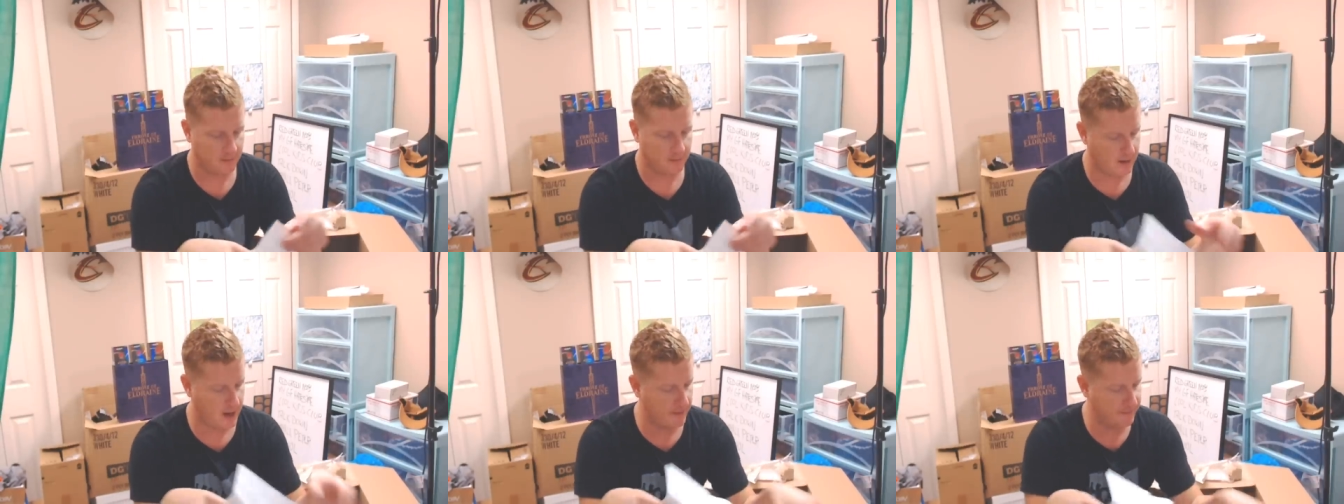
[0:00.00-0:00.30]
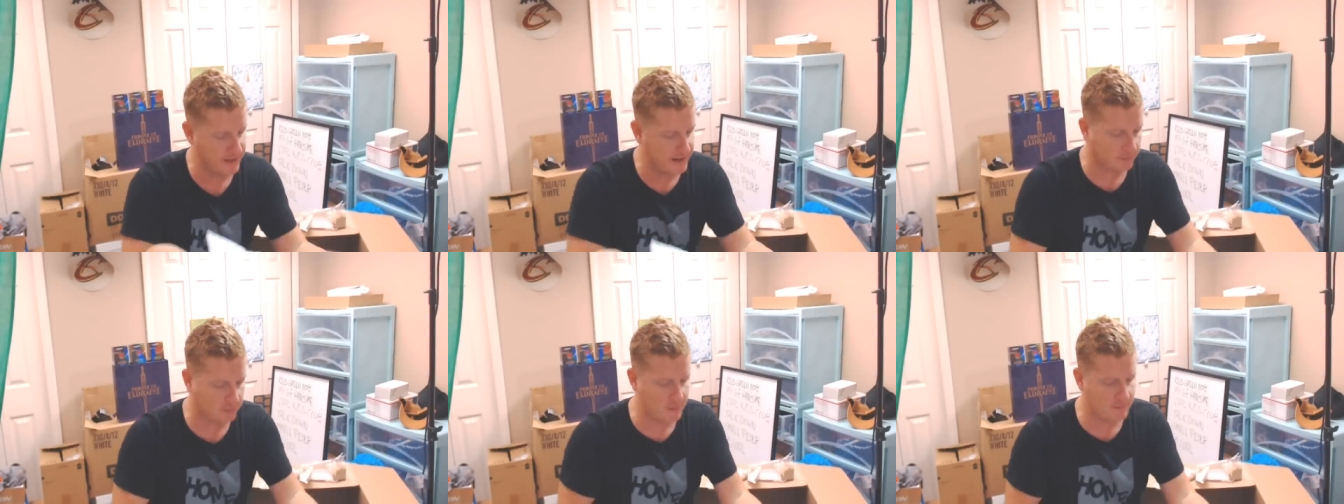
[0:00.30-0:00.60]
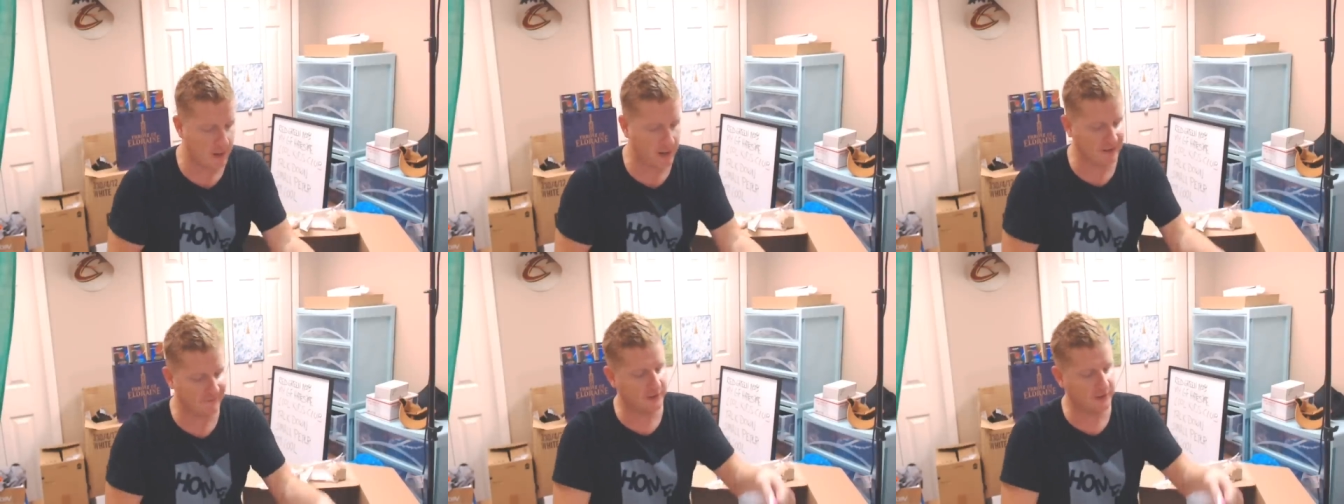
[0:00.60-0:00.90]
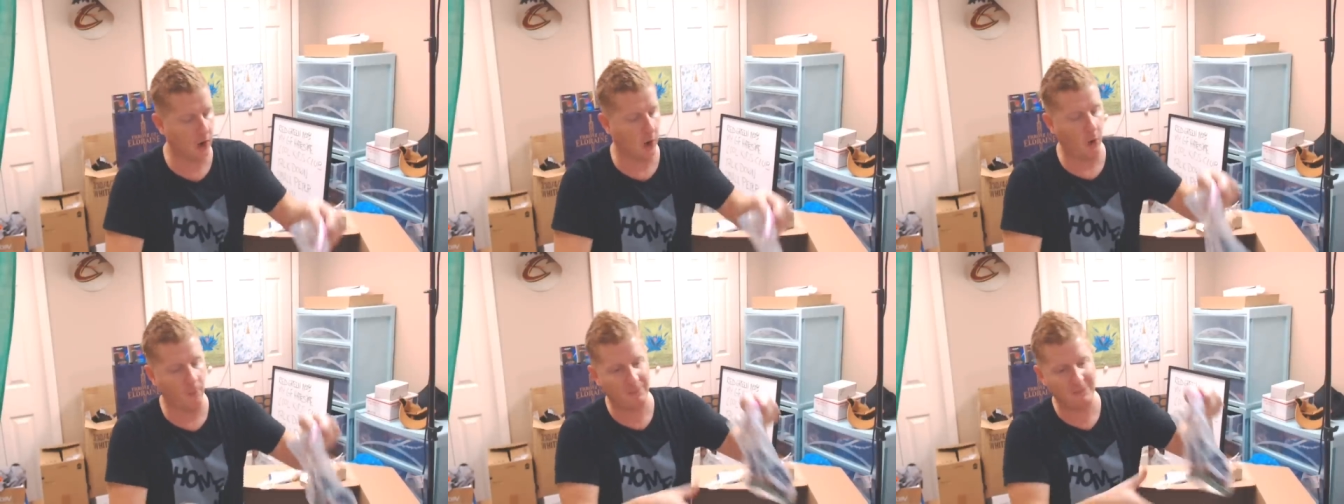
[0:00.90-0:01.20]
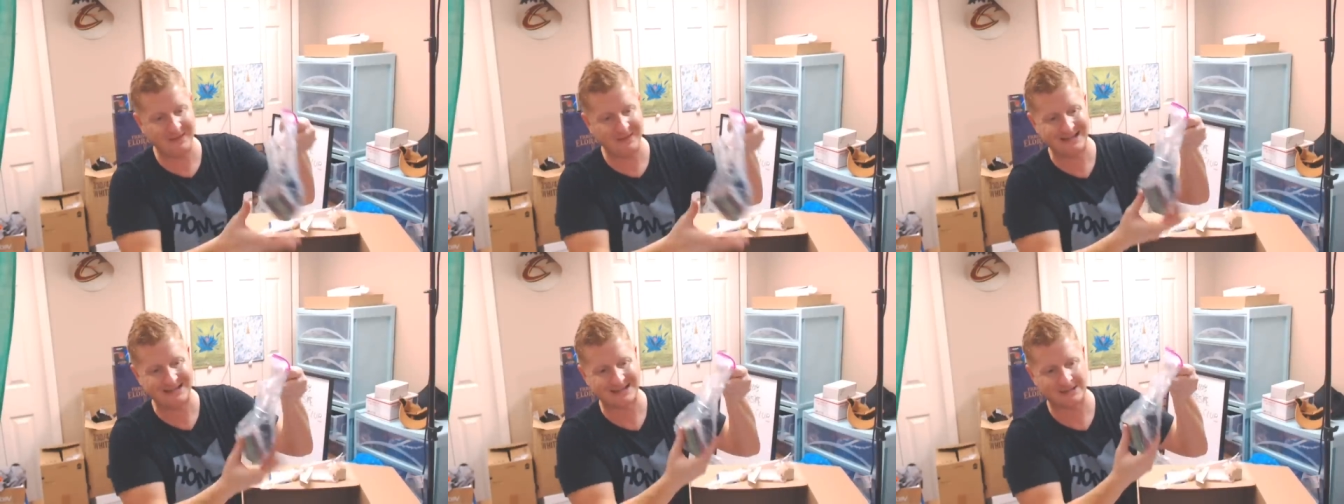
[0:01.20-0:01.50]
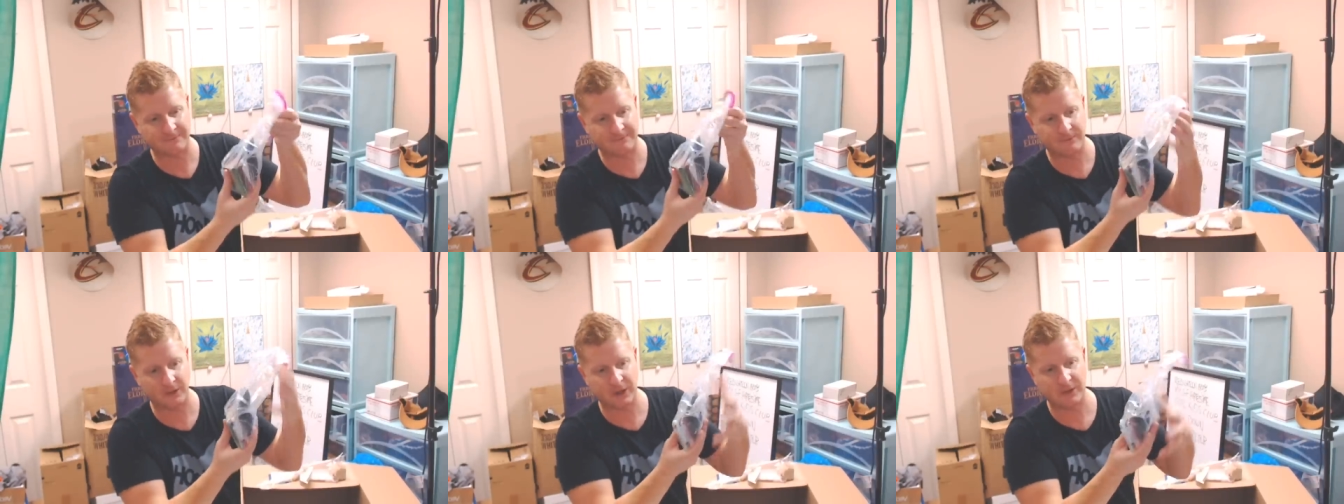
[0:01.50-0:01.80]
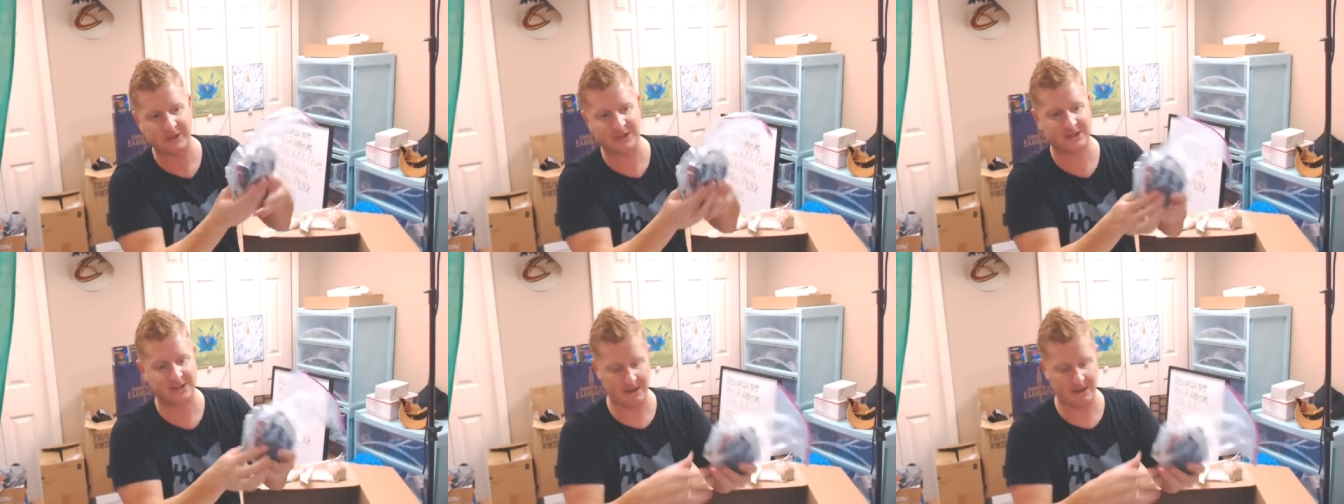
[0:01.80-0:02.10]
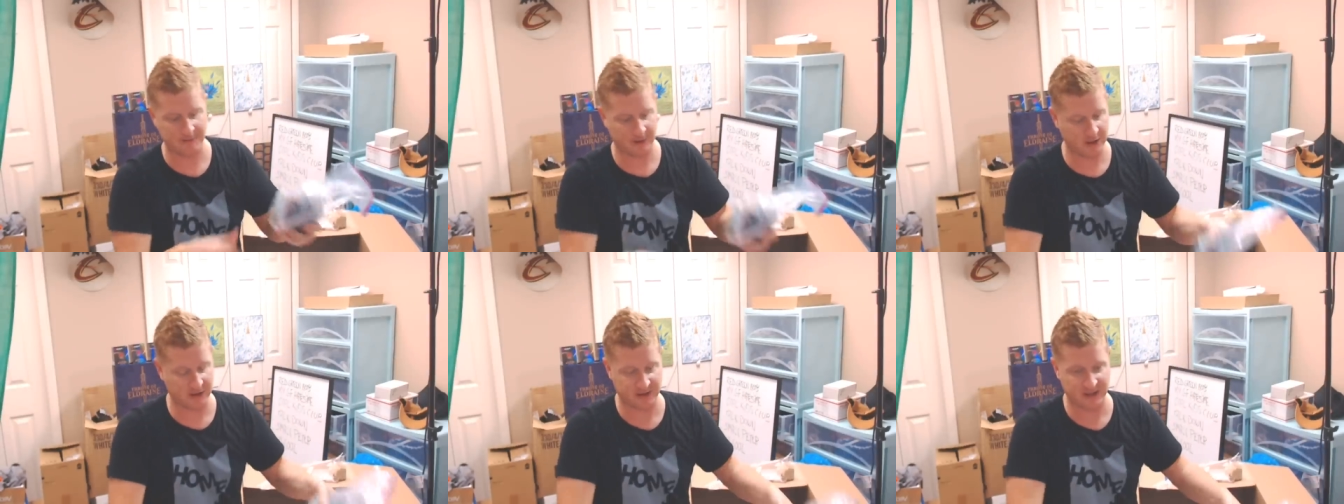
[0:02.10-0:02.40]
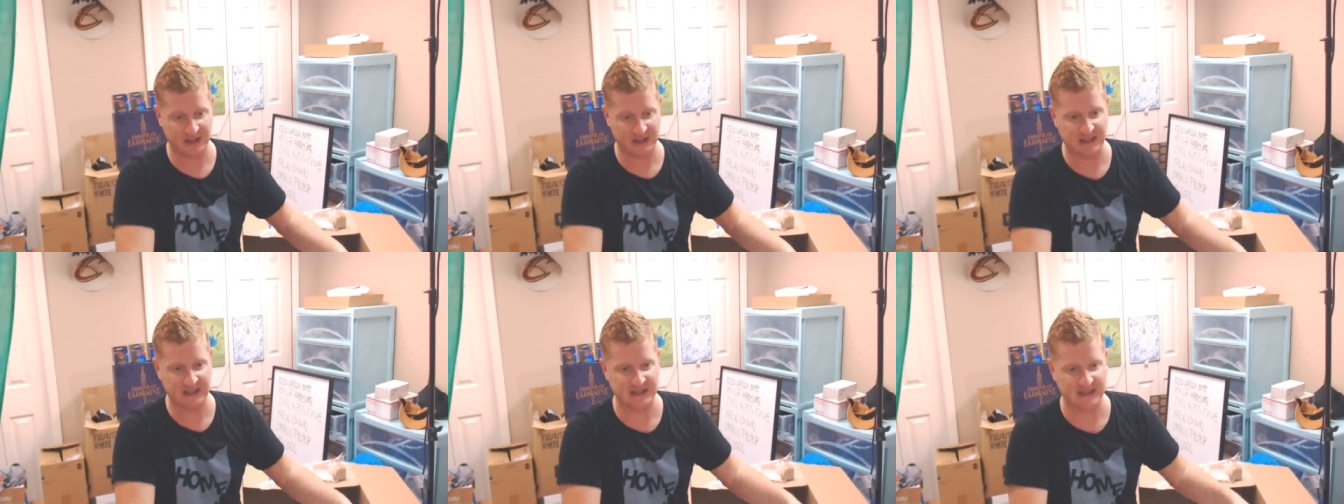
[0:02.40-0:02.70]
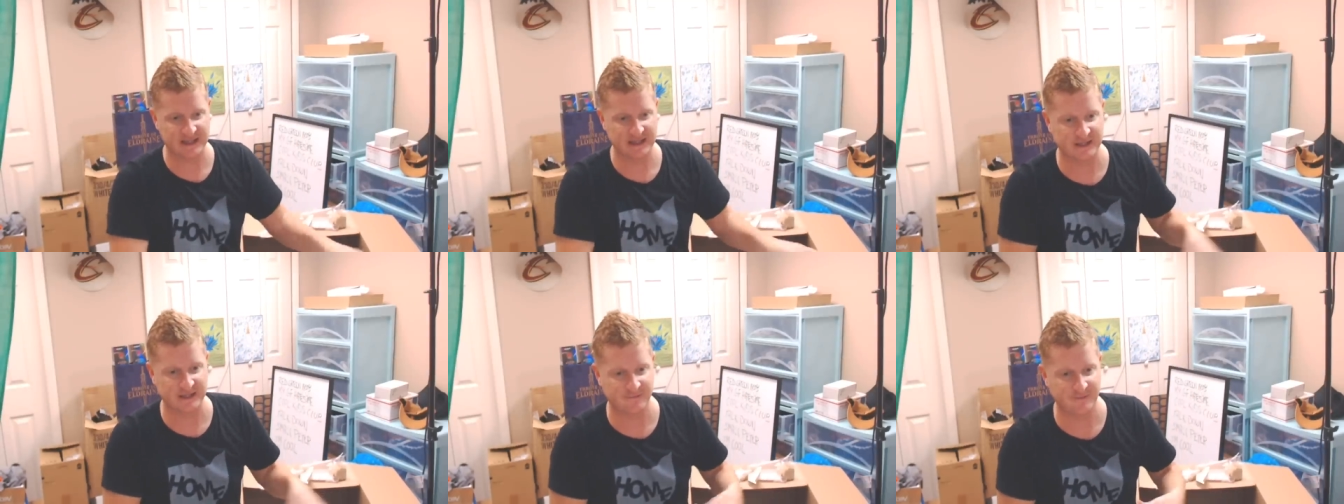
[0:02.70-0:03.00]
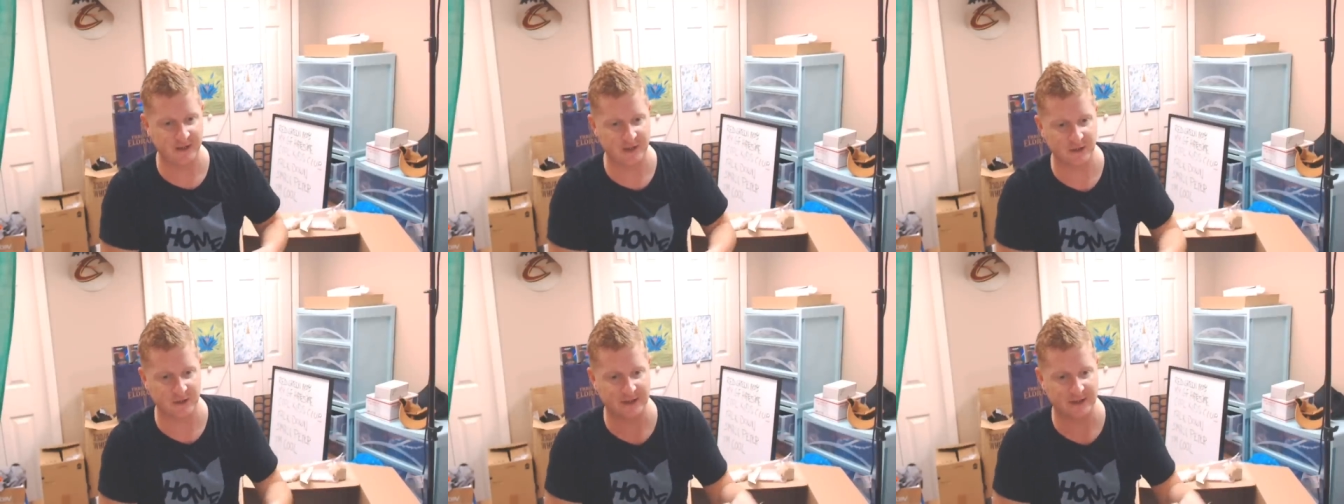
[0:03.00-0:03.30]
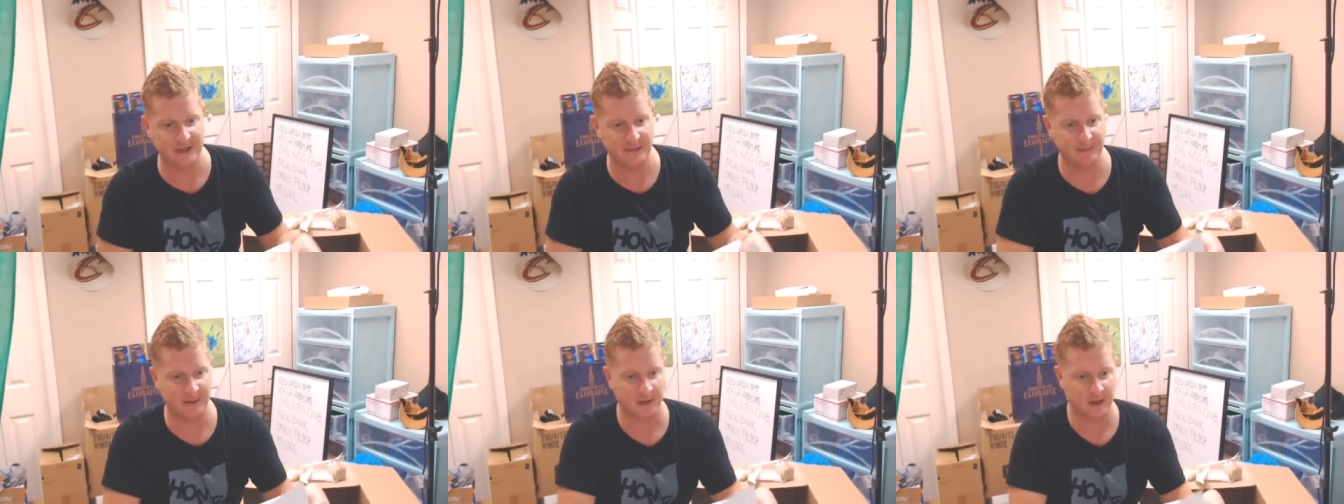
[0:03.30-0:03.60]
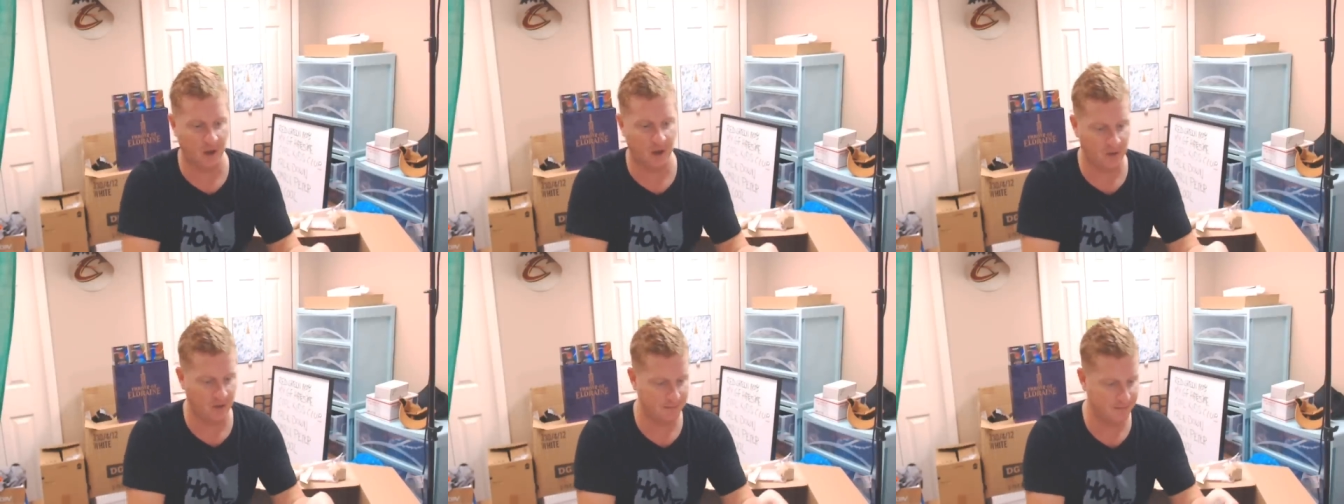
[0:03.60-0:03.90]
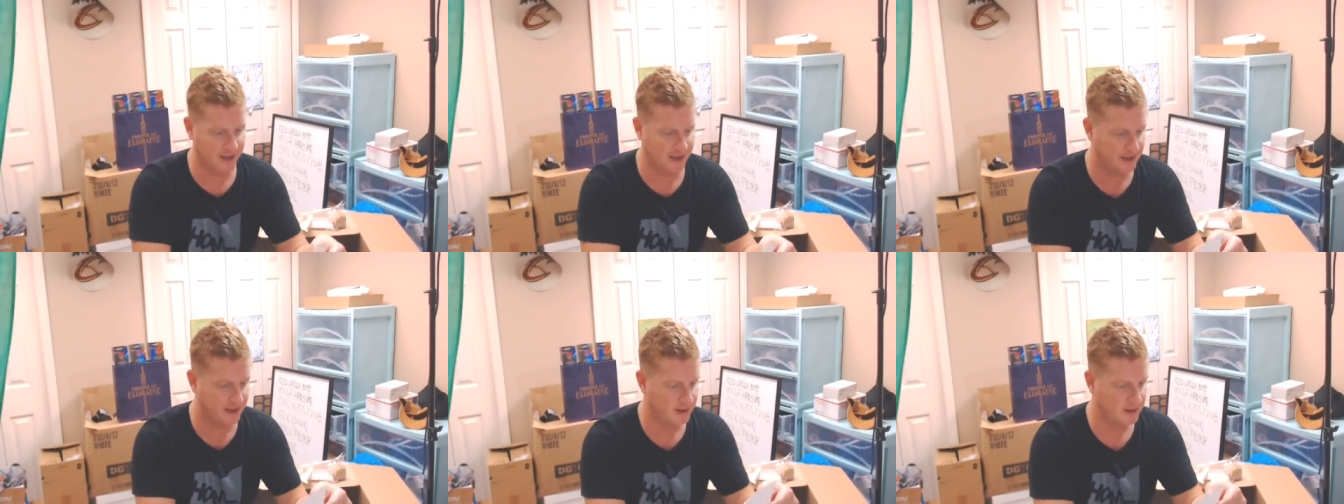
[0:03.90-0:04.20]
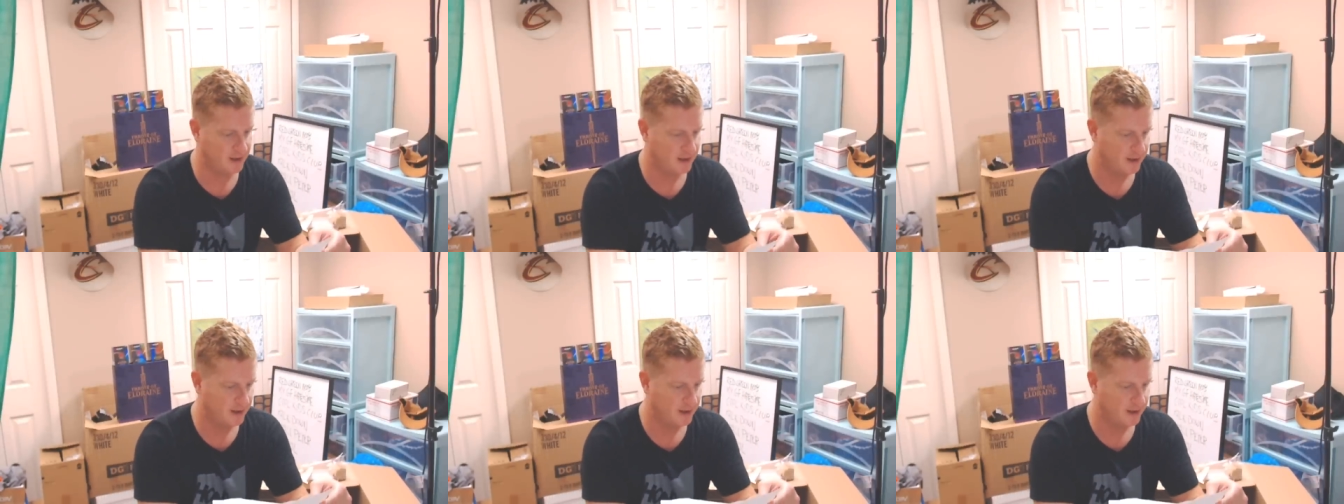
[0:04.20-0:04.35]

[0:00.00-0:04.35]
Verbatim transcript: I think we might even open these in front of this camera, just like this in this video. Just keep it going, man.